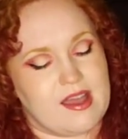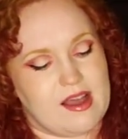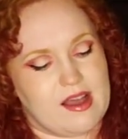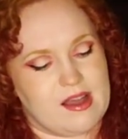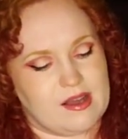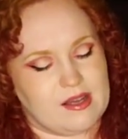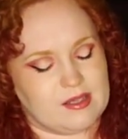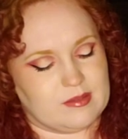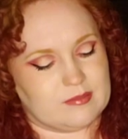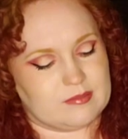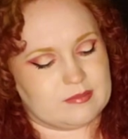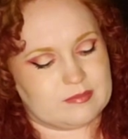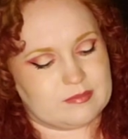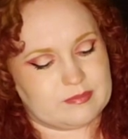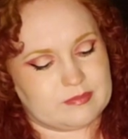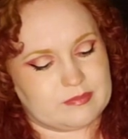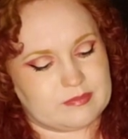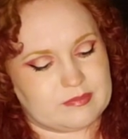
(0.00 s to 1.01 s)
And
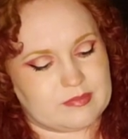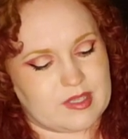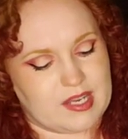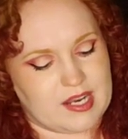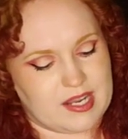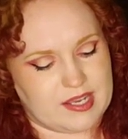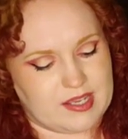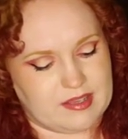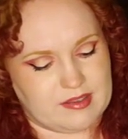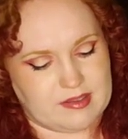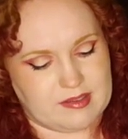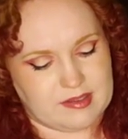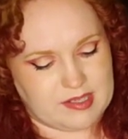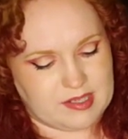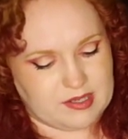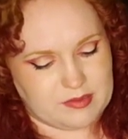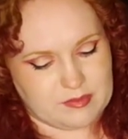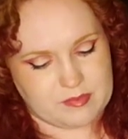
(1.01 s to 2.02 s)

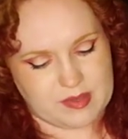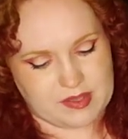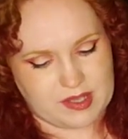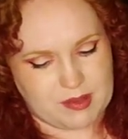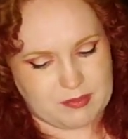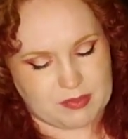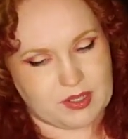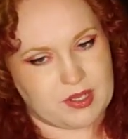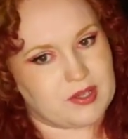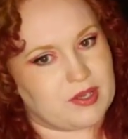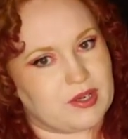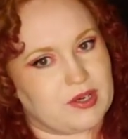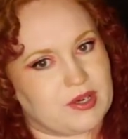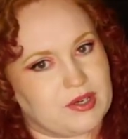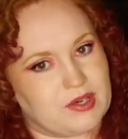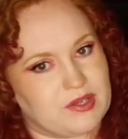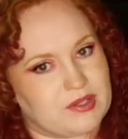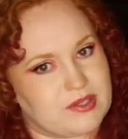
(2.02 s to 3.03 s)
I, a couple other
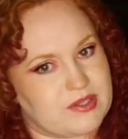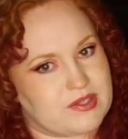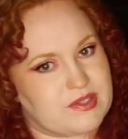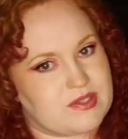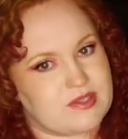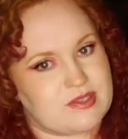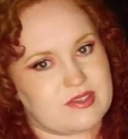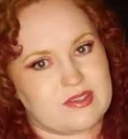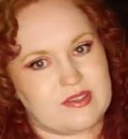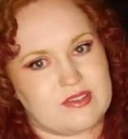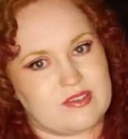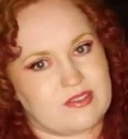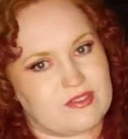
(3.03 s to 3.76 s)
girls,